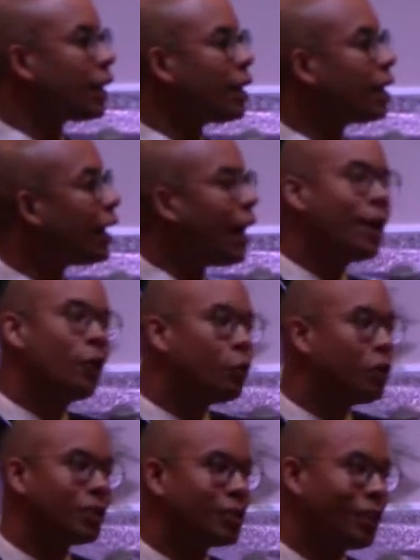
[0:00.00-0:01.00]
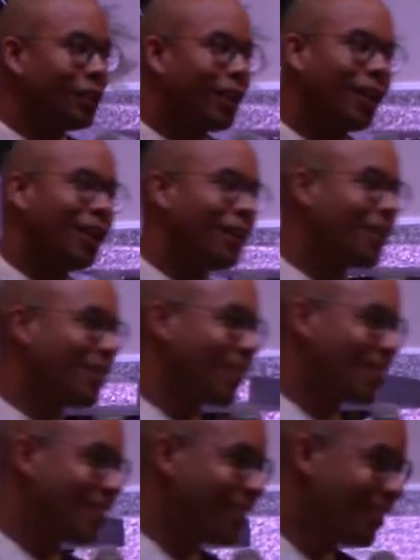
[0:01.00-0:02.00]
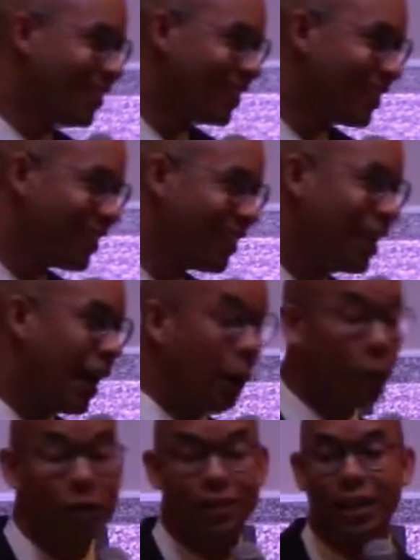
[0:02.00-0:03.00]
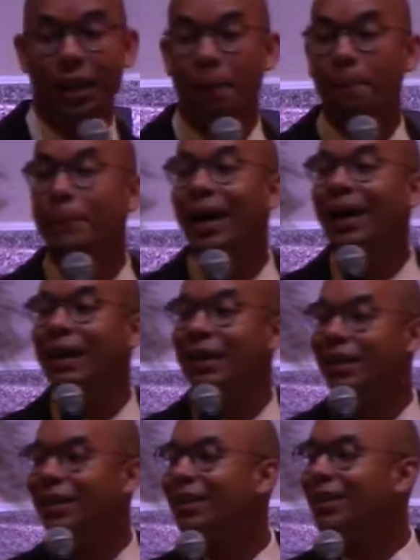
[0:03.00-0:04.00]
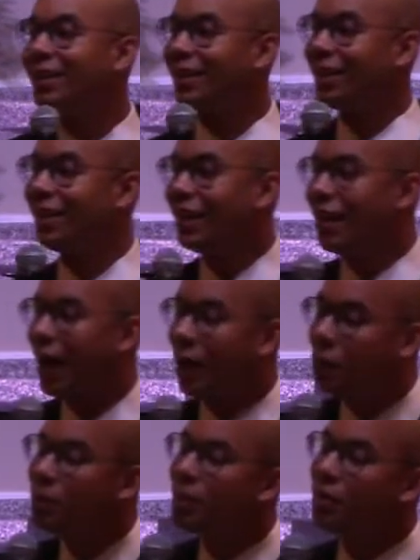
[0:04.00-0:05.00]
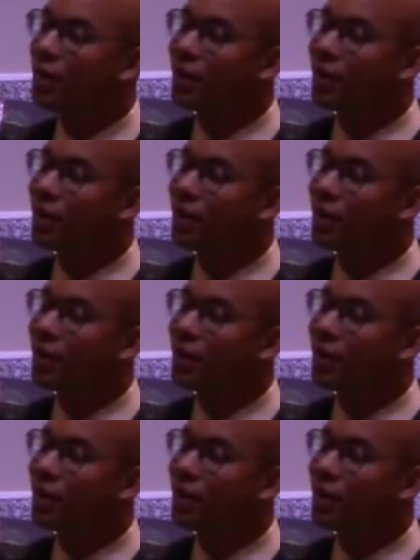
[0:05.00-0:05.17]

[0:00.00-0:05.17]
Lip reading: I couldn't say lala. I couldn't say mine. I couldn't say